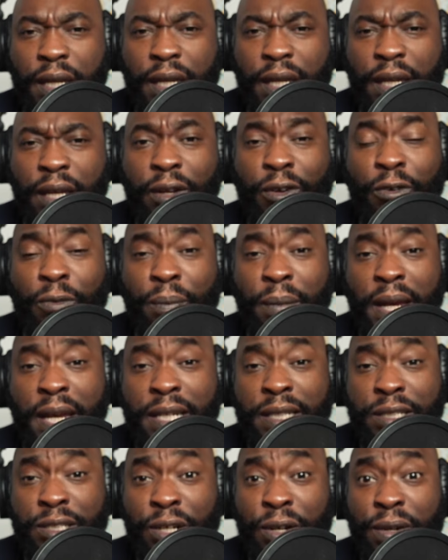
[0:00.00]
it'll
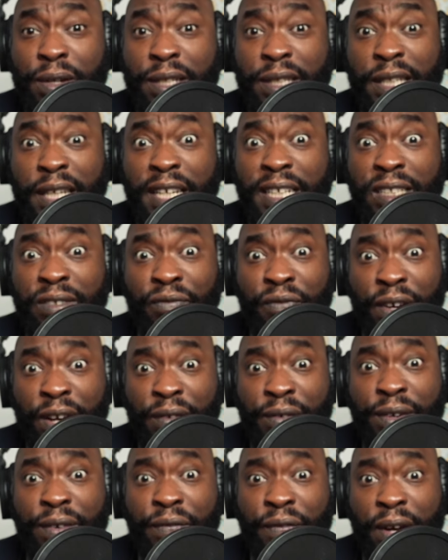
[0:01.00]
make certain things
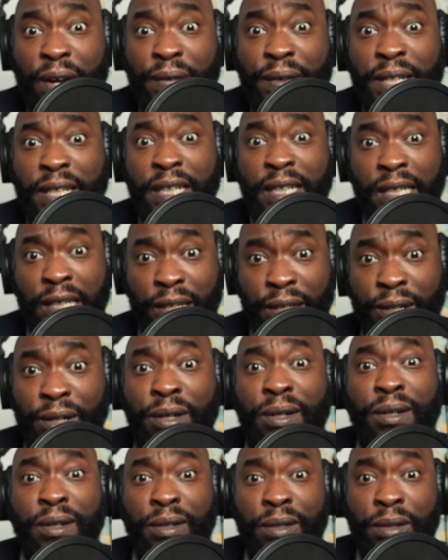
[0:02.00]
very very clear